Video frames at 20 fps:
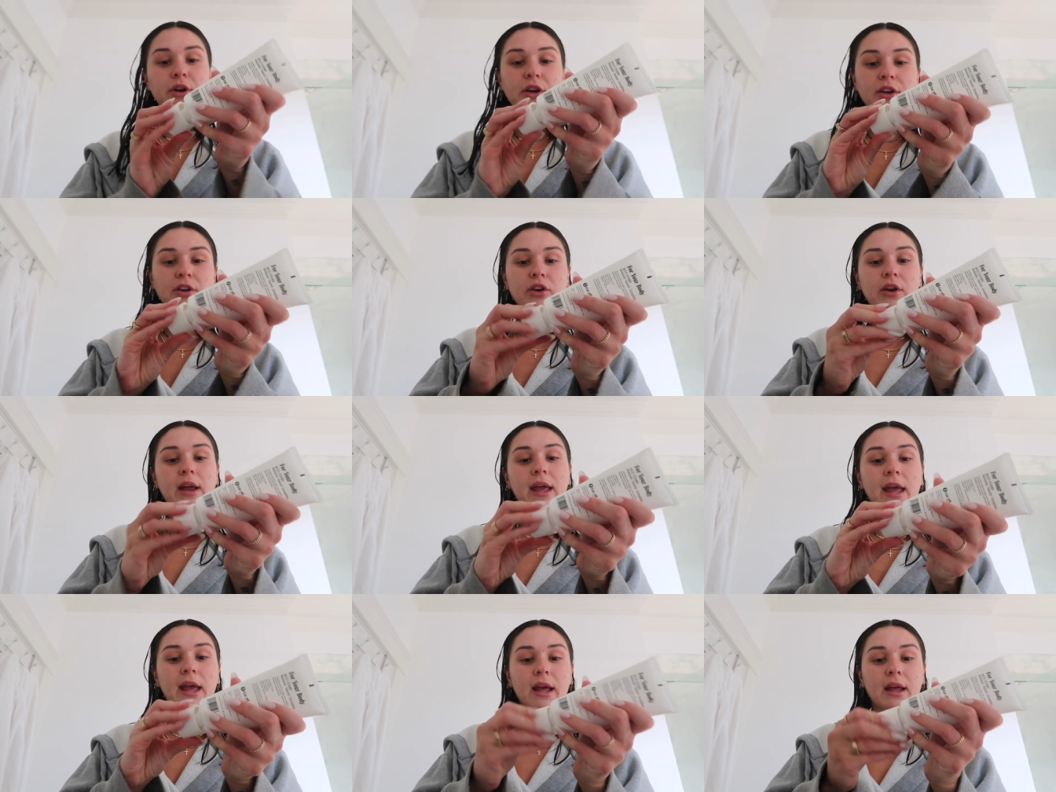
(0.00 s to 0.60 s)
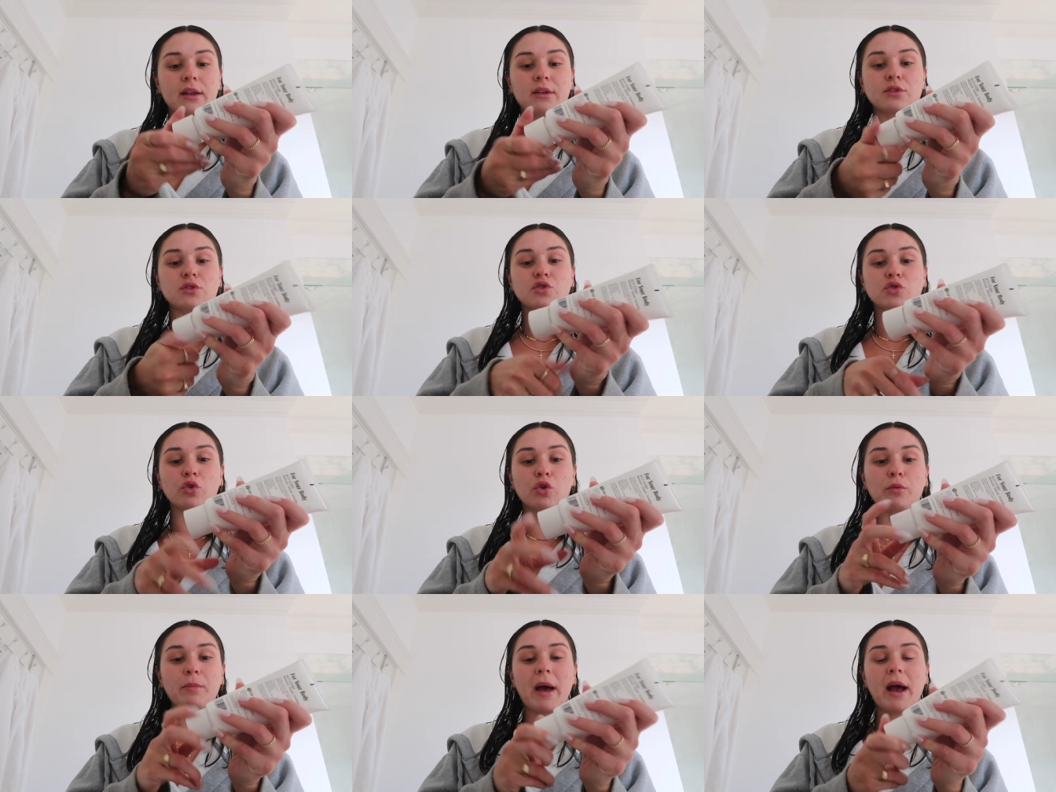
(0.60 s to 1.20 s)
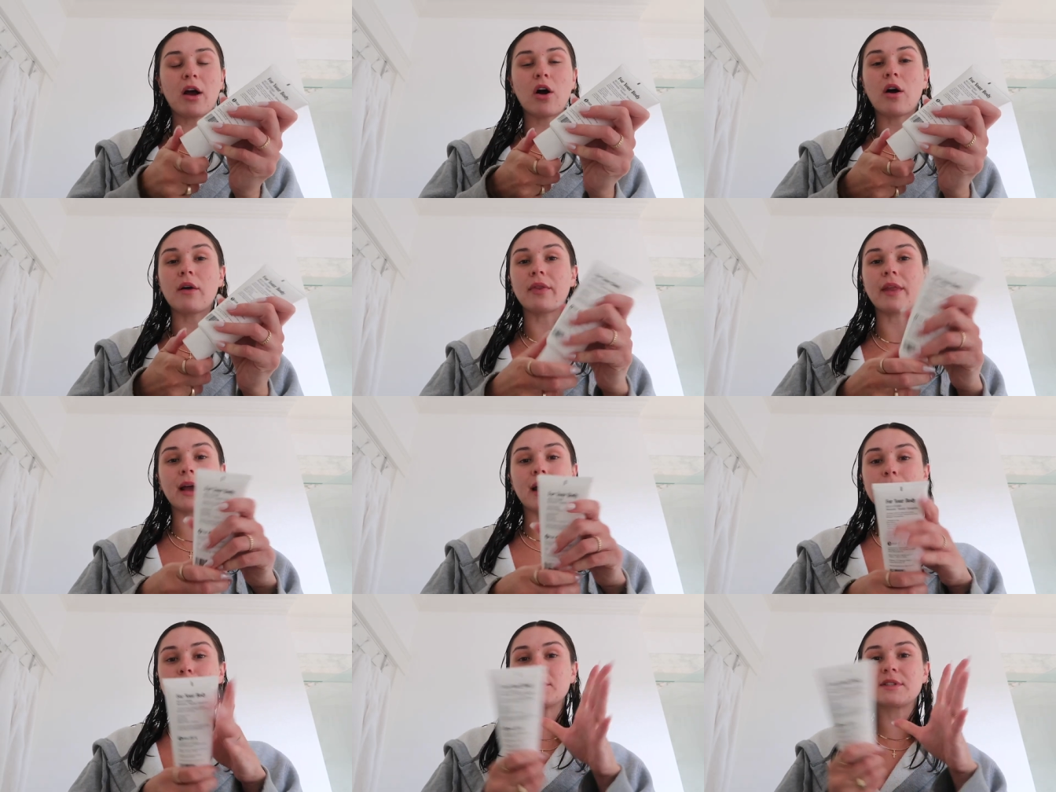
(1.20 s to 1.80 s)
put it in your hand, screw it back on.
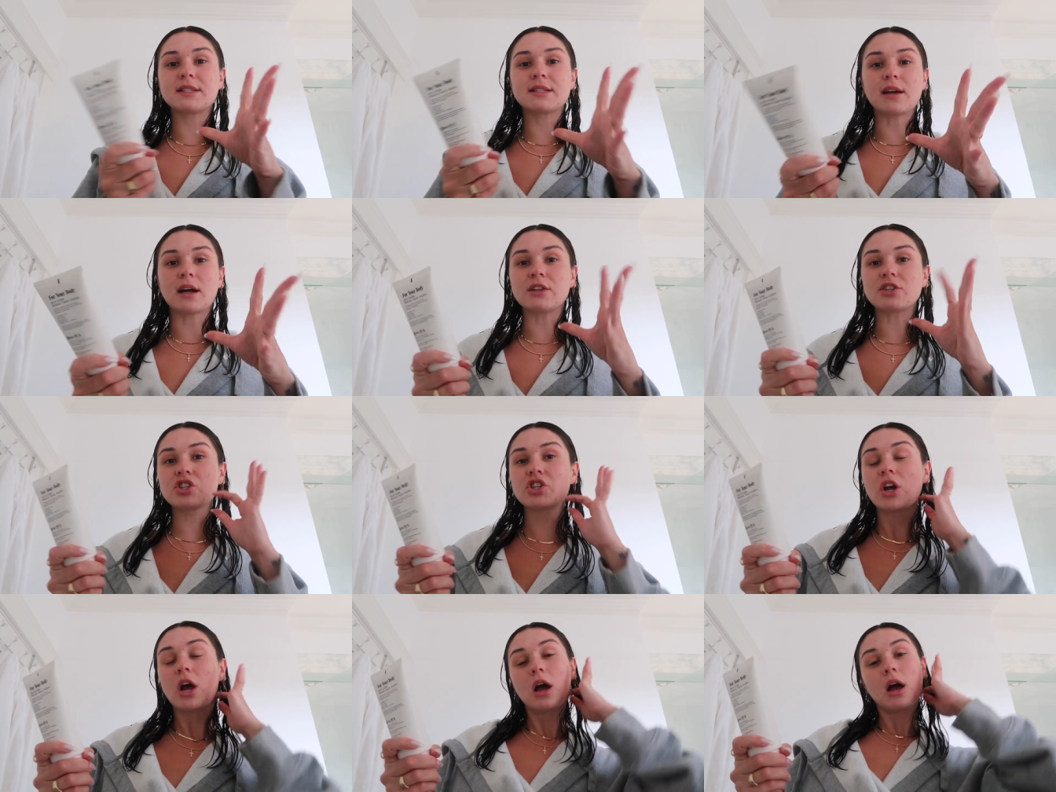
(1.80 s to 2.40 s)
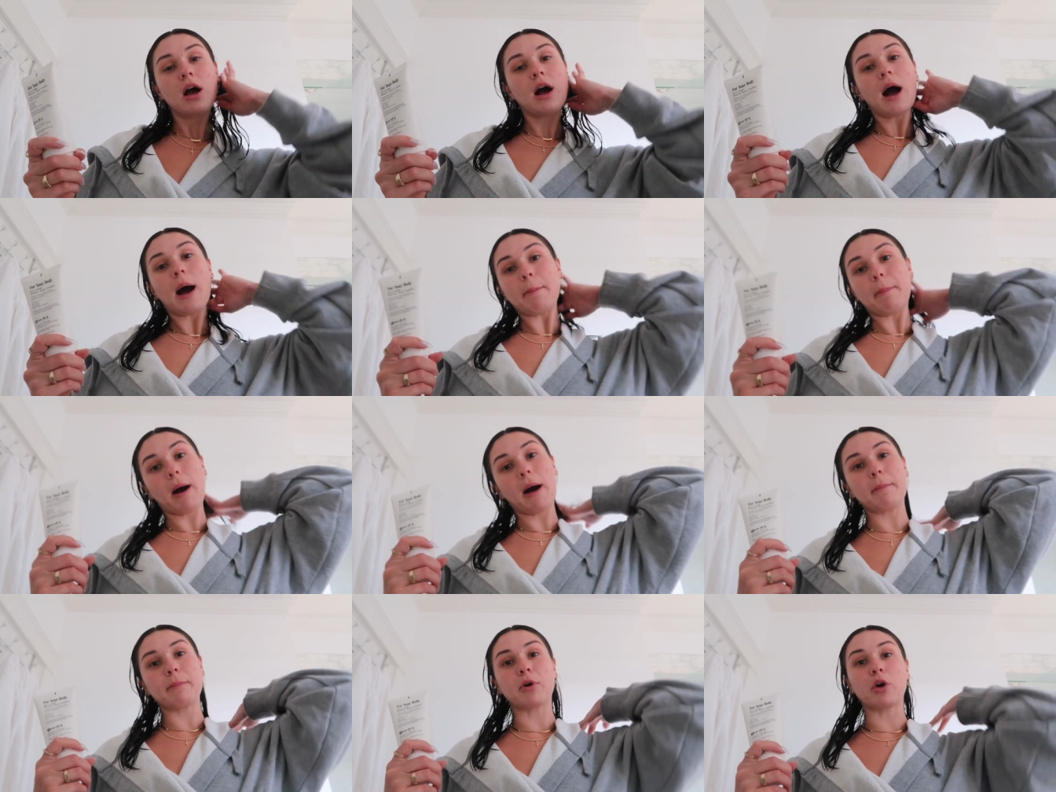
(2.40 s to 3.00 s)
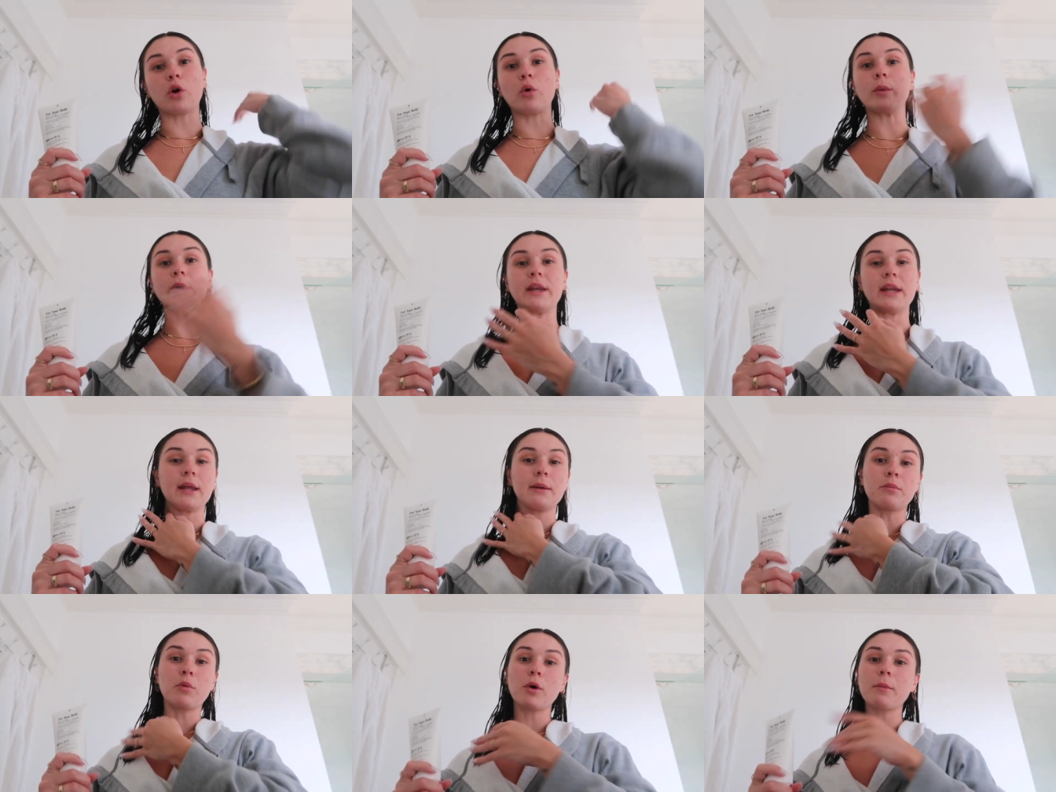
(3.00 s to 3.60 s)
Like, I'm such a pump girl. We
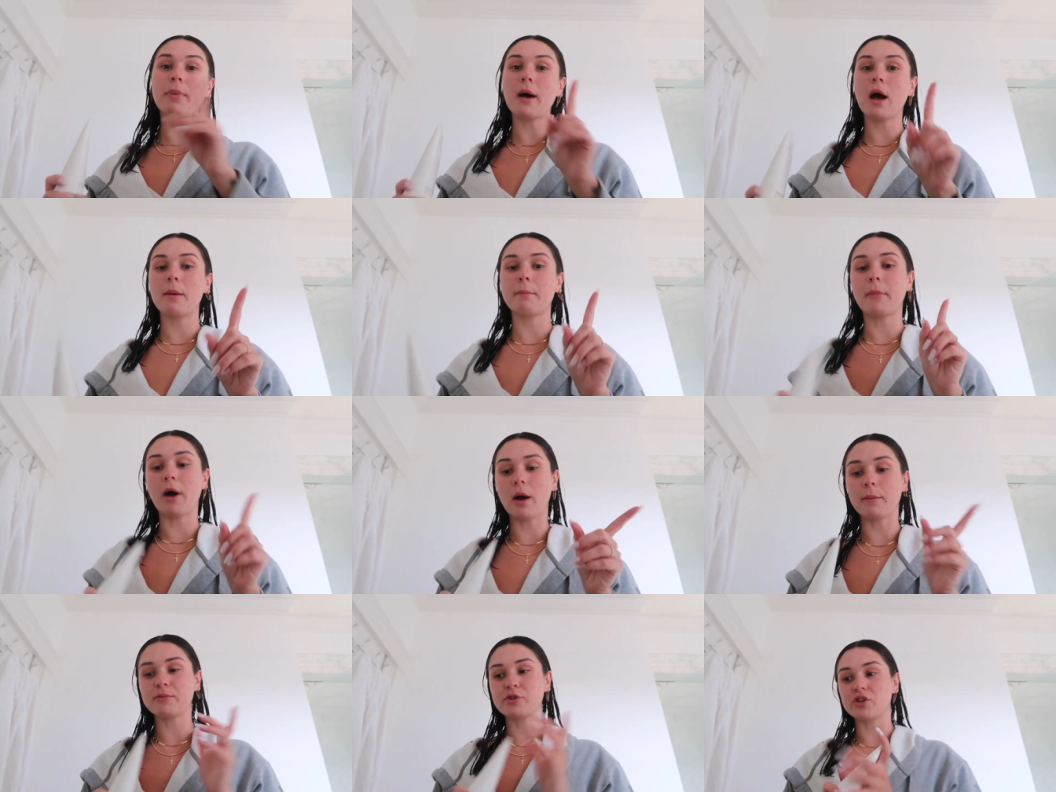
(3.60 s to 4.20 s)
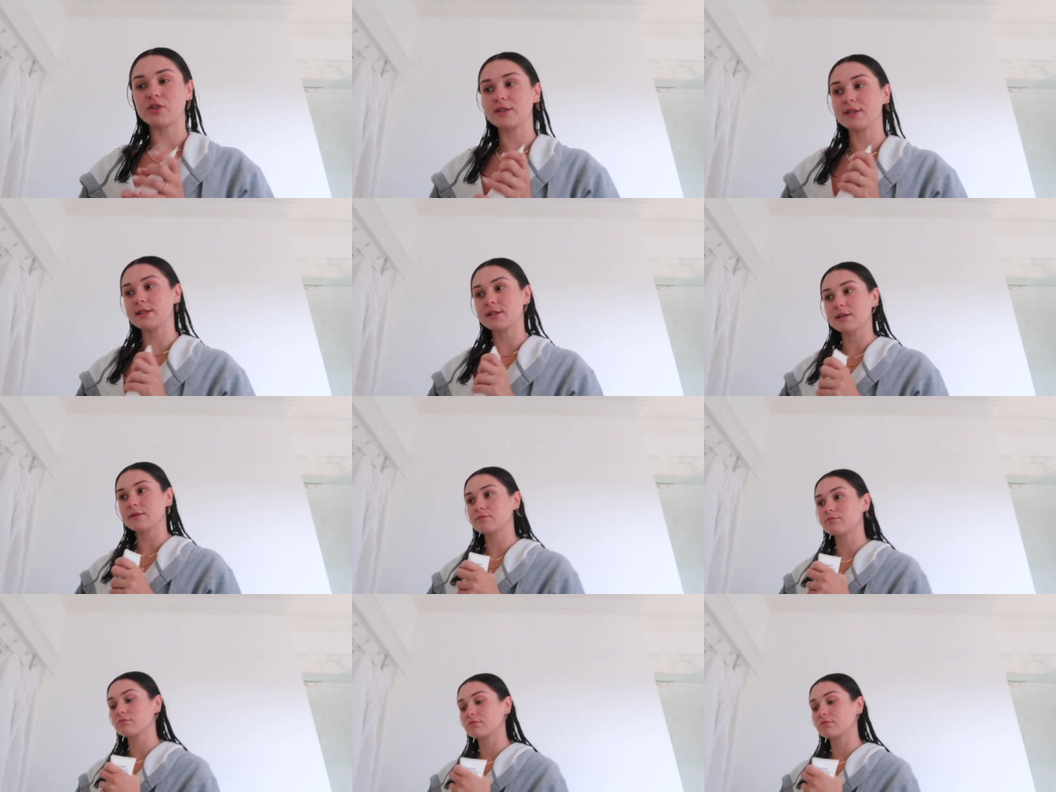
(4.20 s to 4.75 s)
need more pump options,